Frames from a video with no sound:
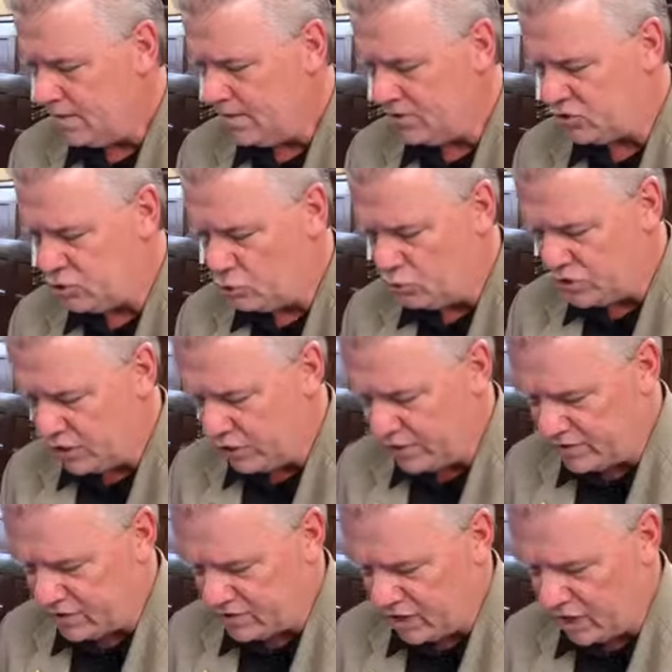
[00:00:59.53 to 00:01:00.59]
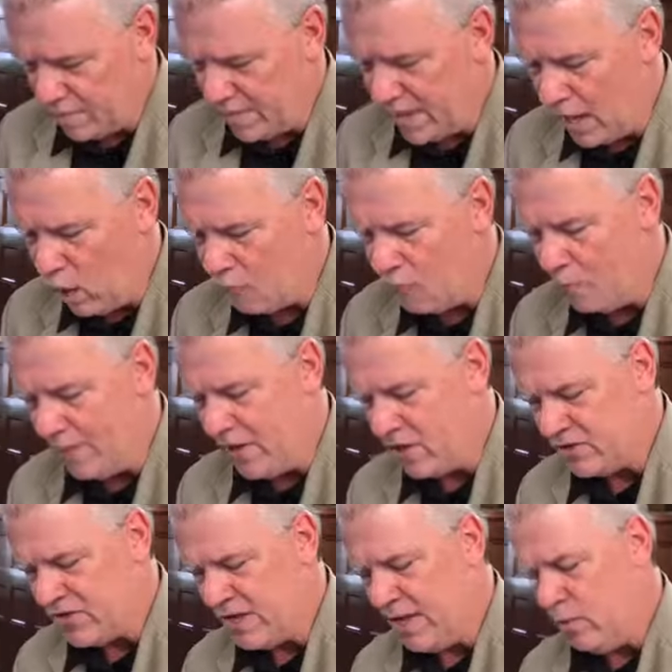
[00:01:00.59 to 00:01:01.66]
This new series is going to be helpful
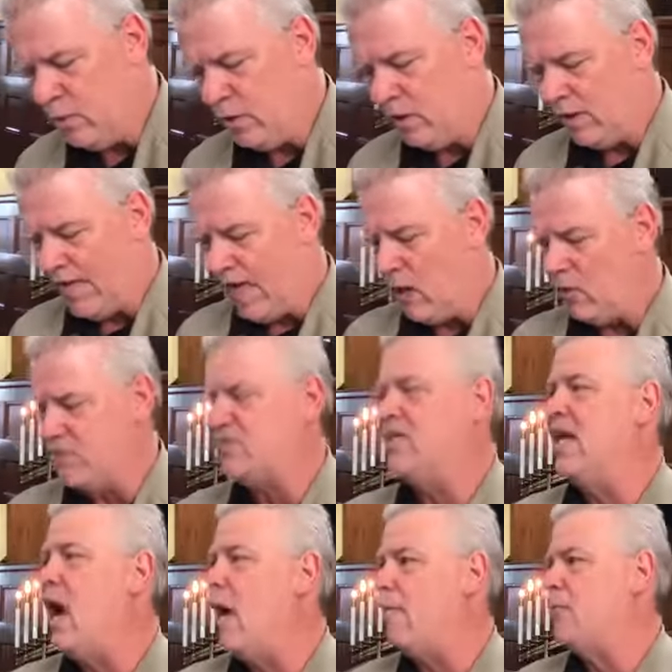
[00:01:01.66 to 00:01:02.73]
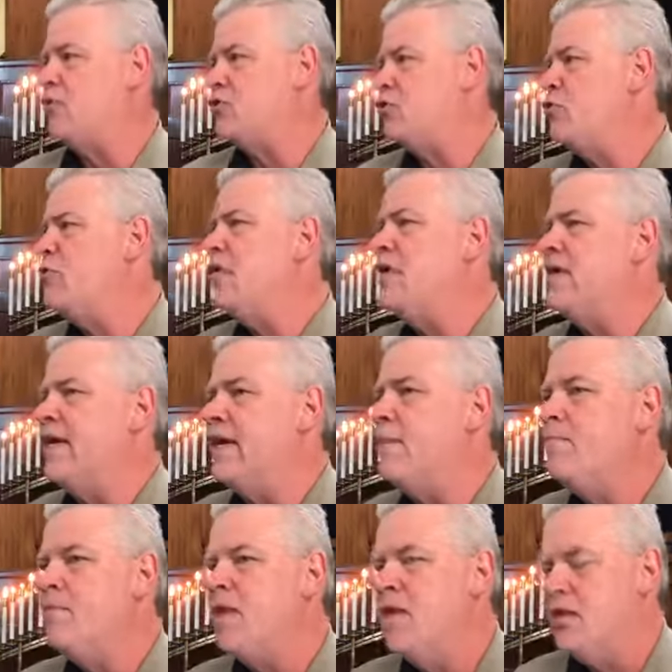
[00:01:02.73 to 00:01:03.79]
because it will allow us the opportunity